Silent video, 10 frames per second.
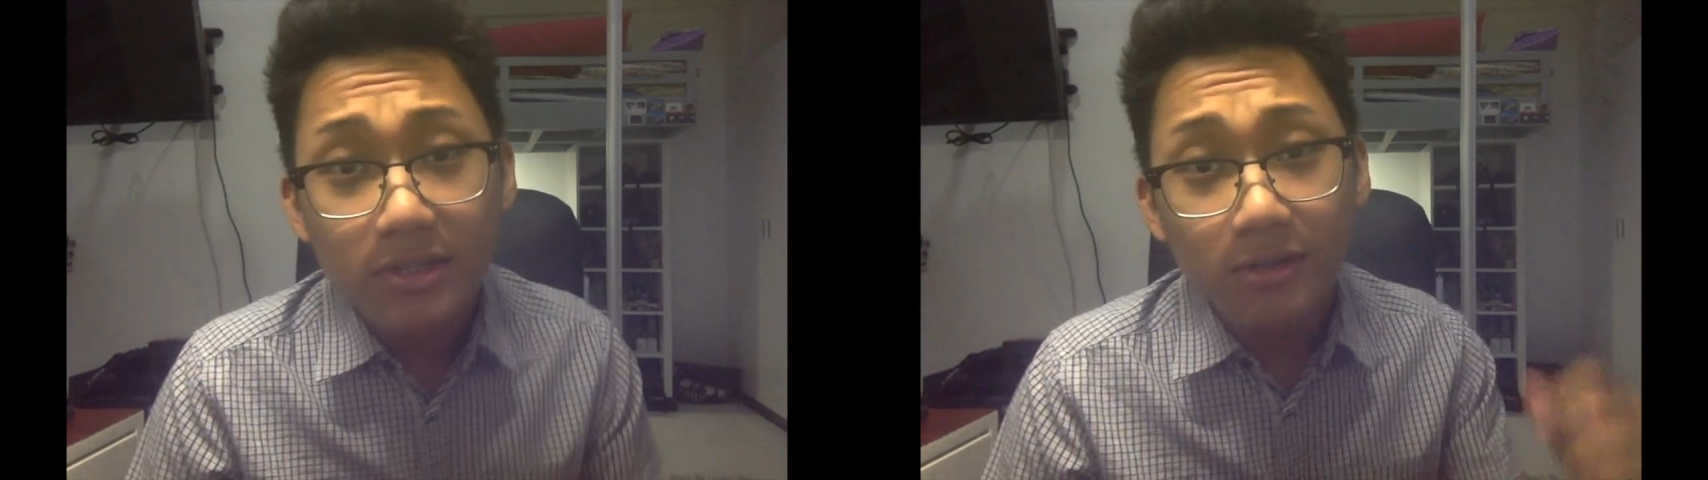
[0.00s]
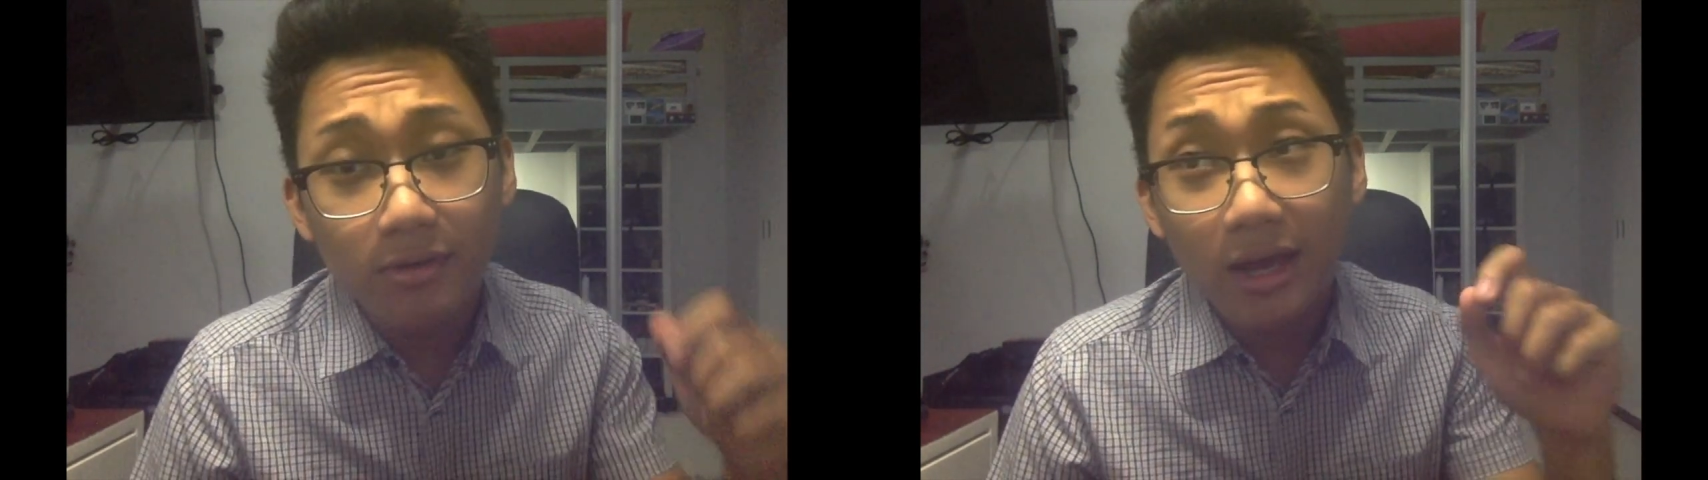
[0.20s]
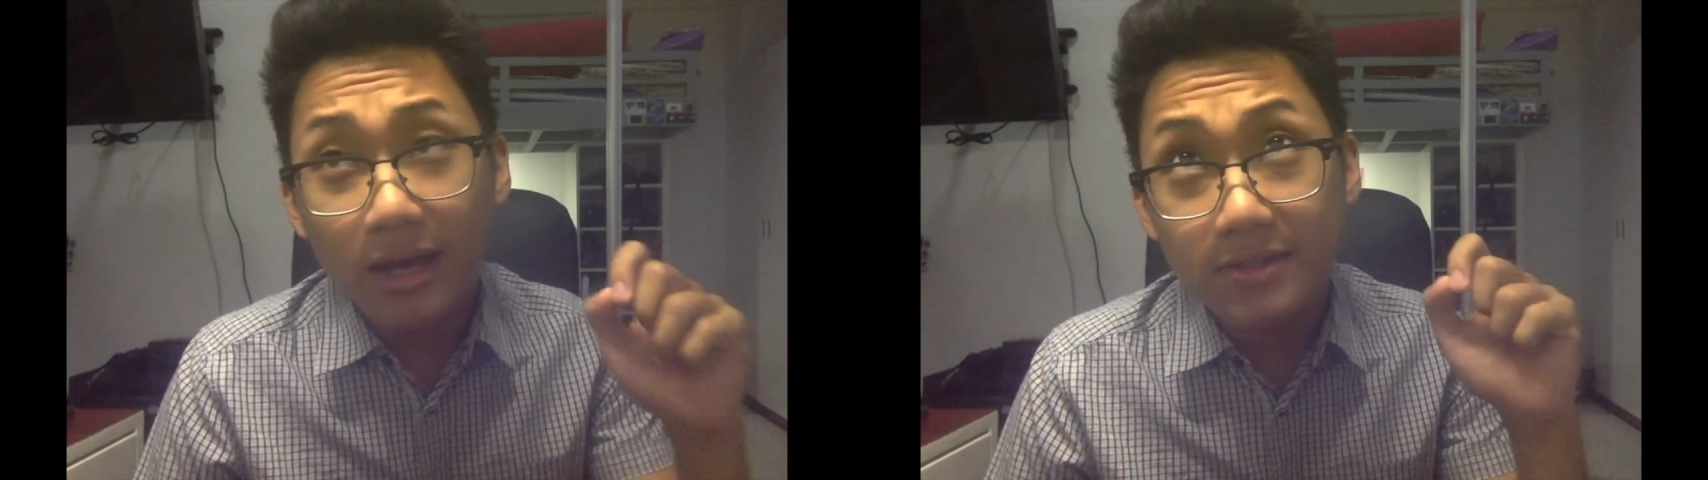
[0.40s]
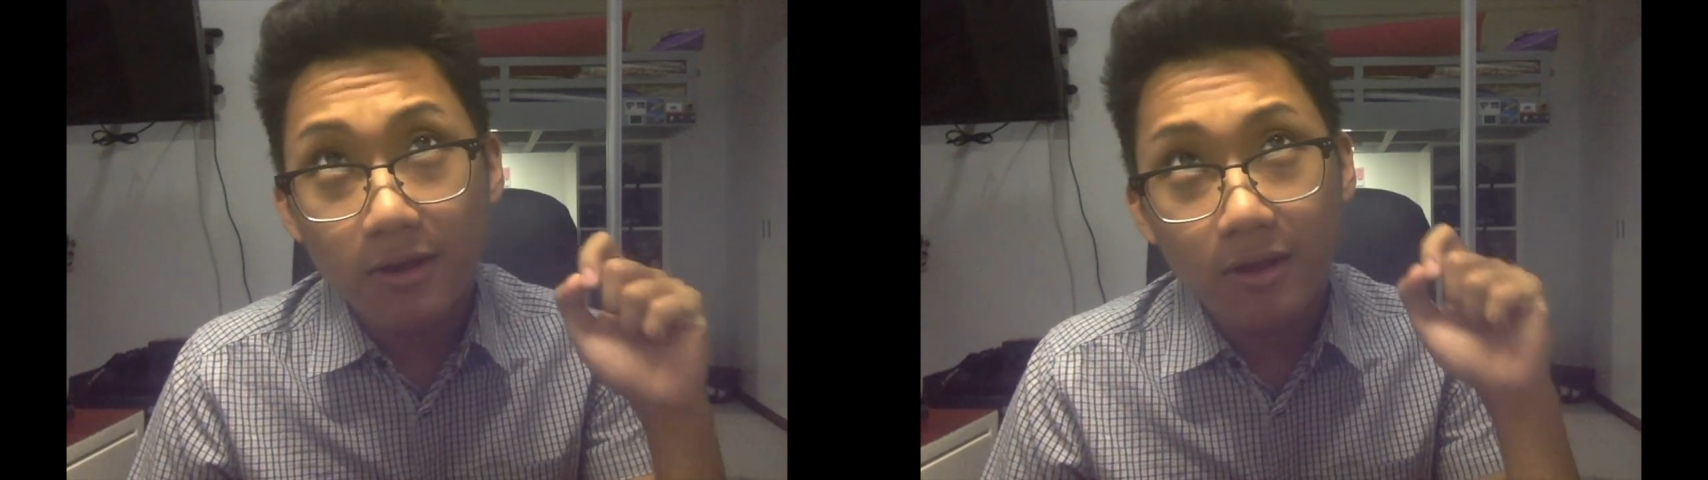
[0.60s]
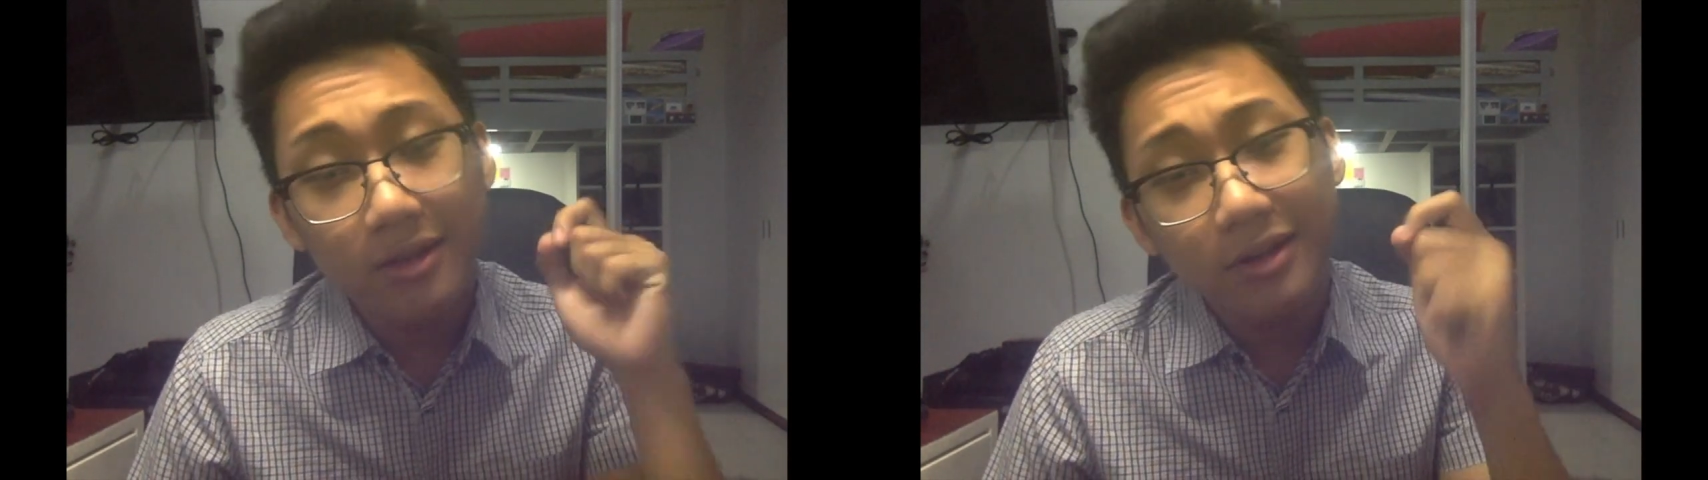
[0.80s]
See you guys
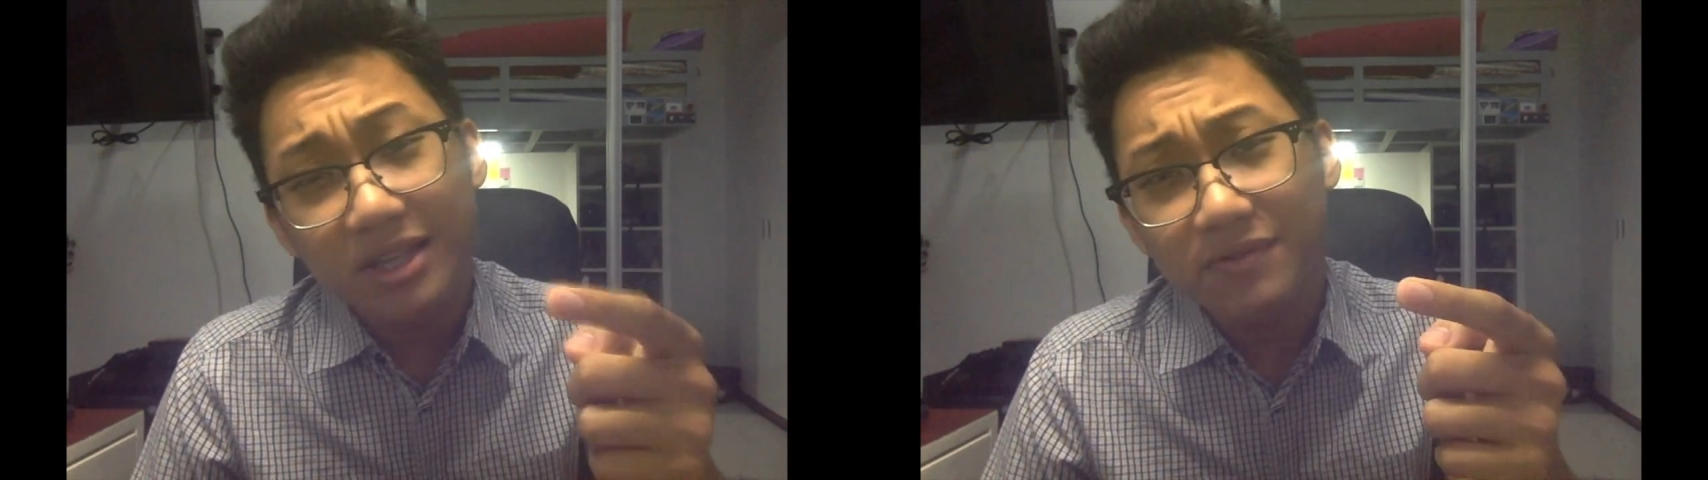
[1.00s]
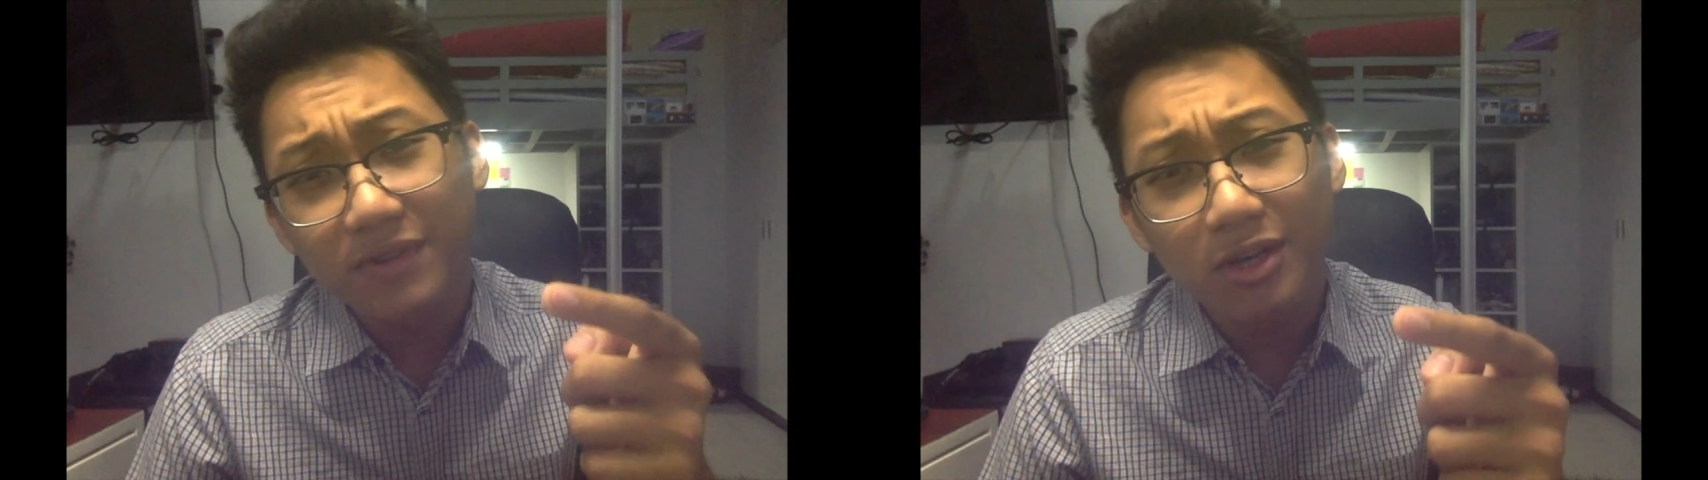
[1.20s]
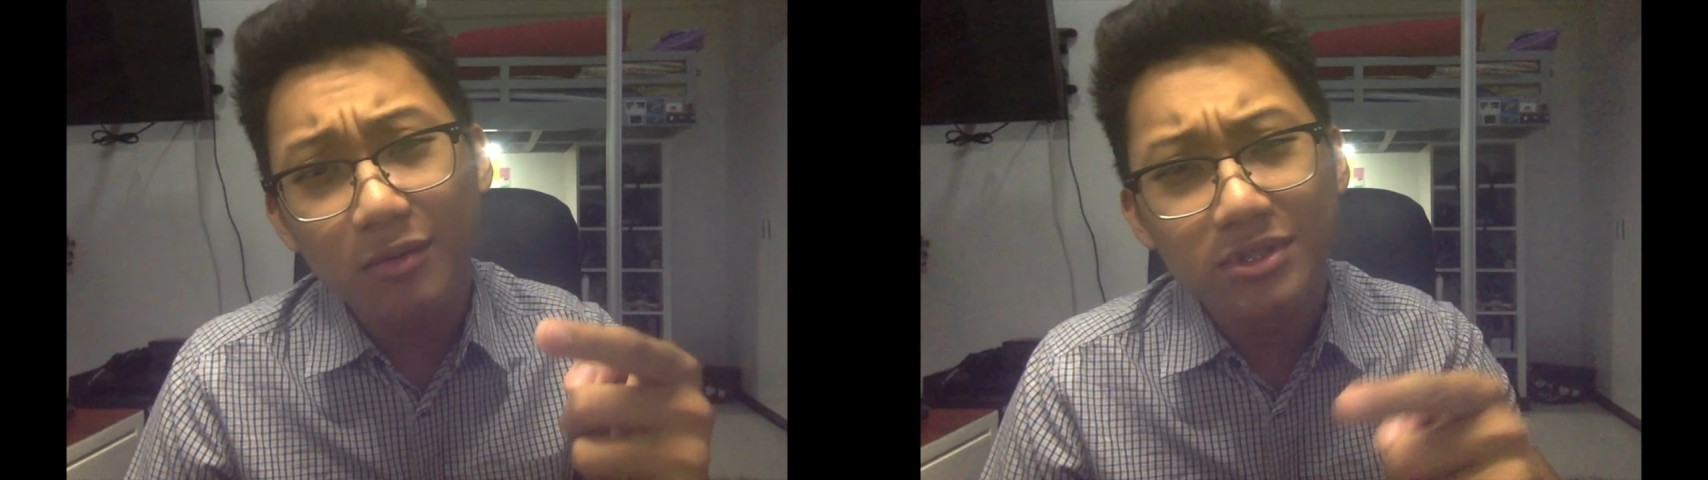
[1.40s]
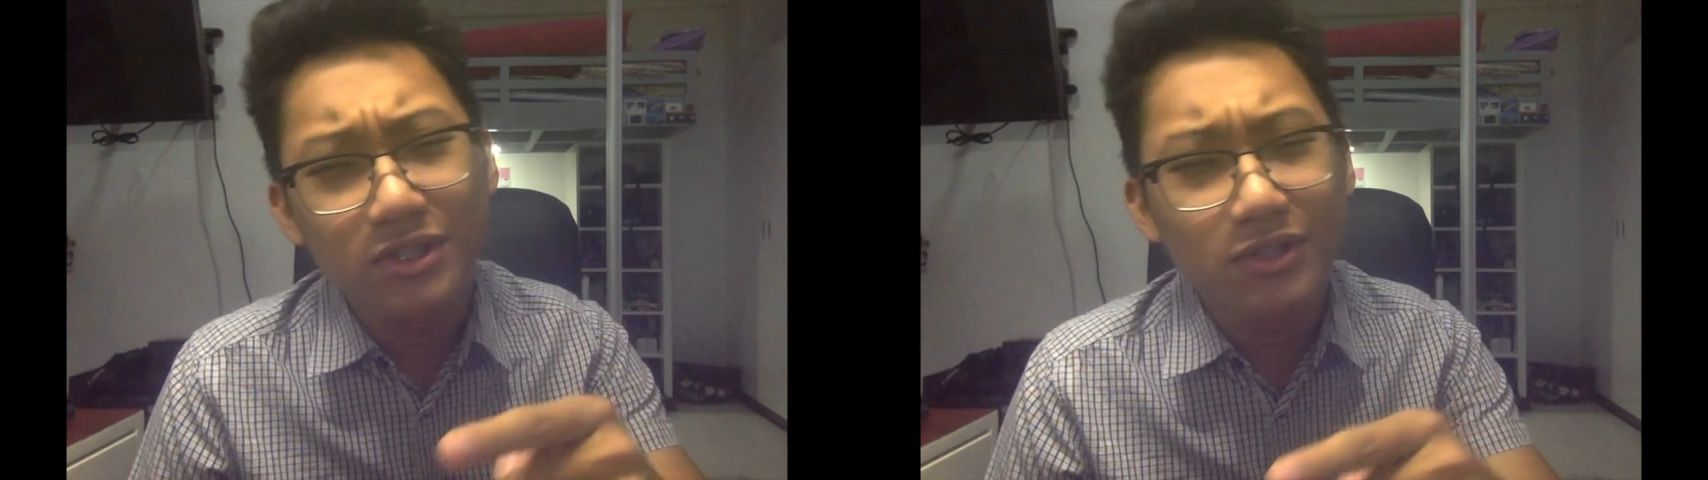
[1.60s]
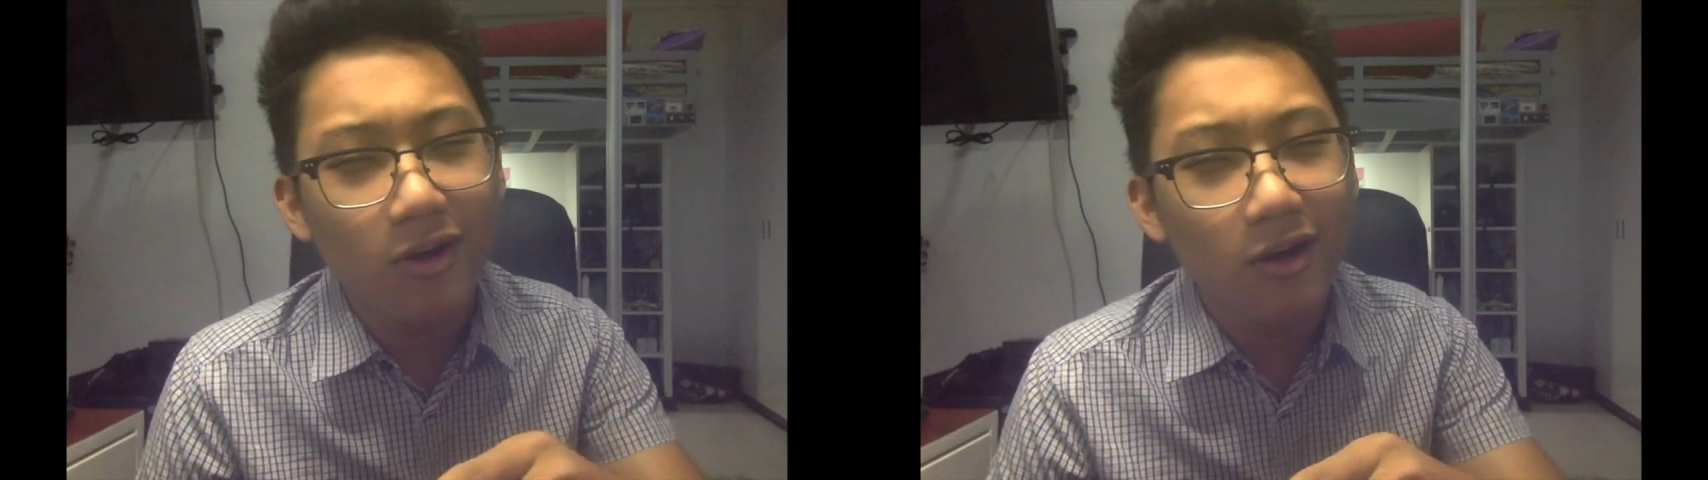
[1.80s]
on the next video, which
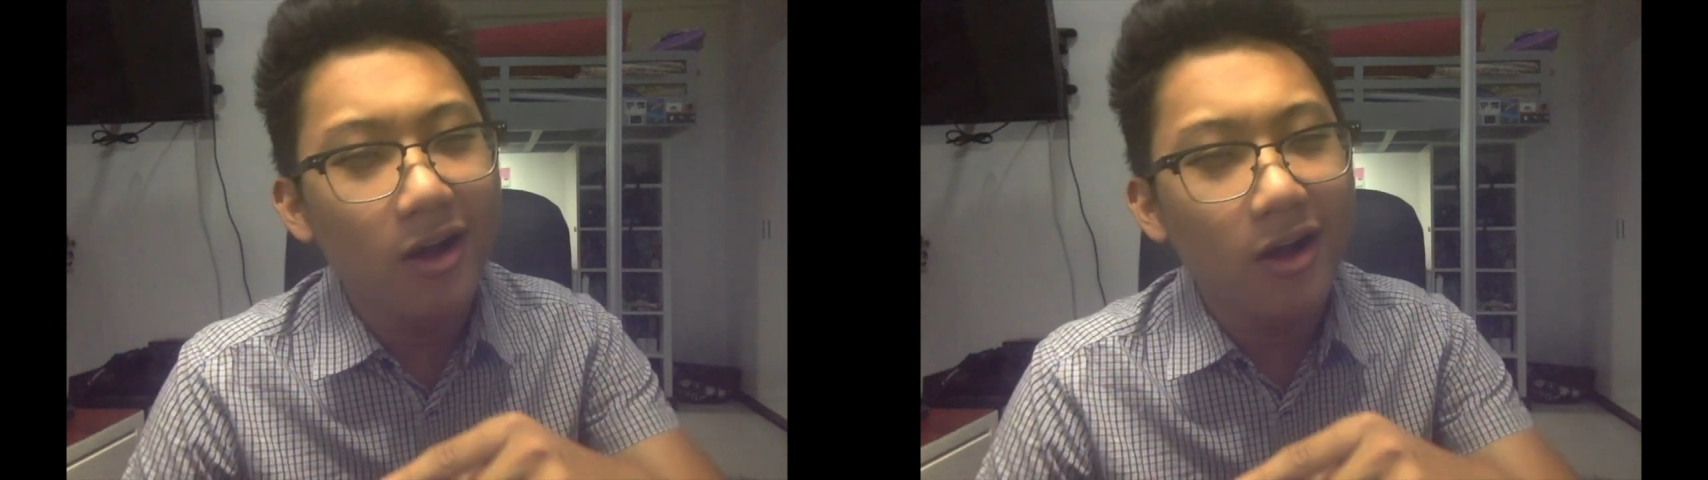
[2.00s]
is